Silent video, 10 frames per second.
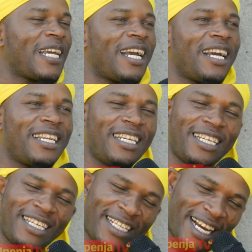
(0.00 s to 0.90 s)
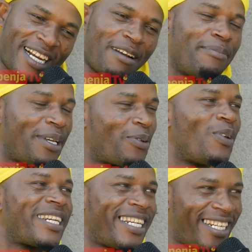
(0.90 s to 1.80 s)
Ah, ni Yanga
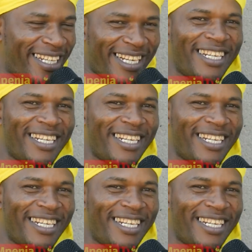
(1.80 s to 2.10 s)
bingwa tena.